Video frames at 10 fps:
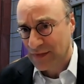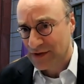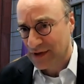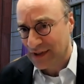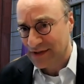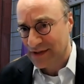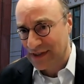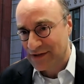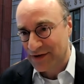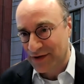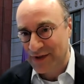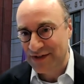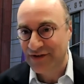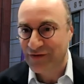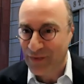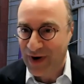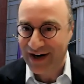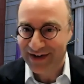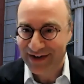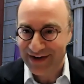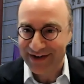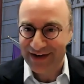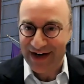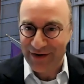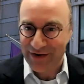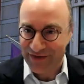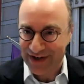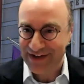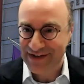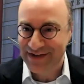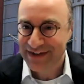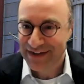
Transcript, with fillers: So let's let's turn to the question of why and how it varies.